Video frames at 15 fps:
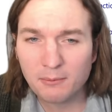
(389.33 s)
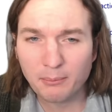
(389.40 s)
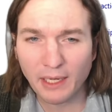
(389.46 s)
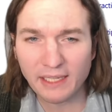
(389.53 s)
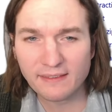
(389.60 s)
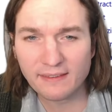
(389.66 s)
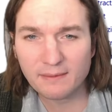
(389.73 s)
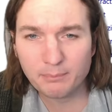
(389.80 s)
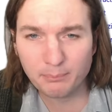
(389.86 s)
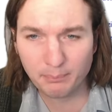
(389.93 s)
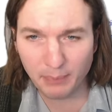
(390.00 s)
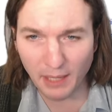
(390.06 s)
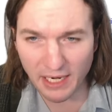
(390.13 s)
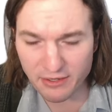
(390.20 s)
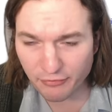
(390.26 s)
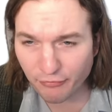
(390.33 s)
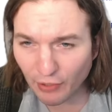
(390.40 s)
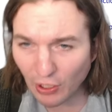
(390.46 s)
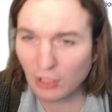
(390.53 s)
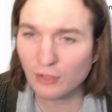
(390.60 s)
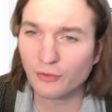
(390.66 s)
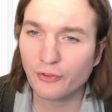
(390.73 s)
But by
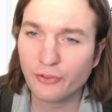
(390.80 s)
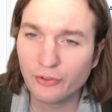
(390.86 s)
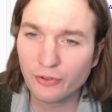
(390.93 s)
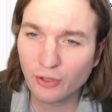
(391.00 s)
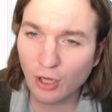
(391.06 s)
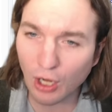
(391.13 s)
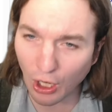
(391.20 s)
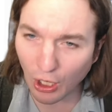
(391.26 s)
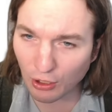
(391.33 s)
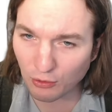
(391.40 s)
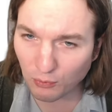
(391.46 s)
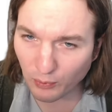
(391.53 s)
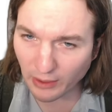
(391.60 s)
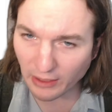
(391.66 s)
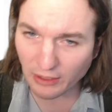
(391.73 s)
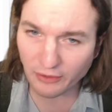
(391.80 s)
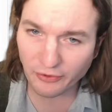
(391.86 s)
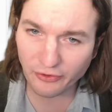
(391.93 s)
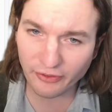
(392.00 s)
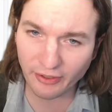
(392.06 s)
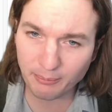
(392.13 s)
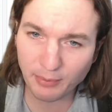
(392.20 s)
default, R will
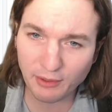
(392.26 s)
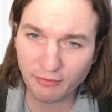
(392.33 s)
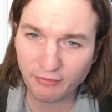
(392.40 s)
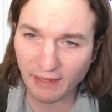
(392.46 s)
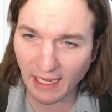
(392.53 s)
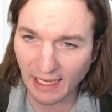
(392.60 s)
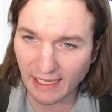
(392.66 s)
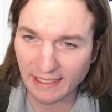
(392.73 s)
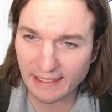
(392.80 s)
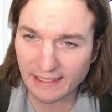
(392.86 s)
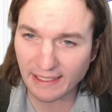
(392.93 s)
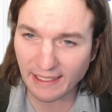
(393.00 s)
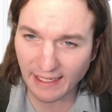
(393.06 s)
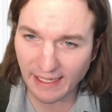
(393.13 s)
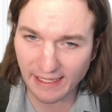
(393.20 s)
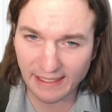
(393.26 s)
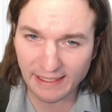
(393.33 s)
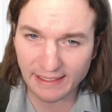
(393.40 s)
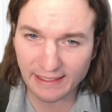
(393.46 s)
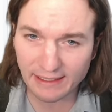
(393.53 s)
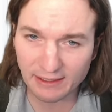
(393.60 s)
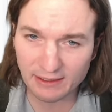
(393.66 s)
simplify
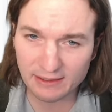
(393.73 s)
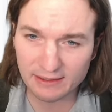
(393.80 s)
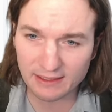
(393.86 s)
a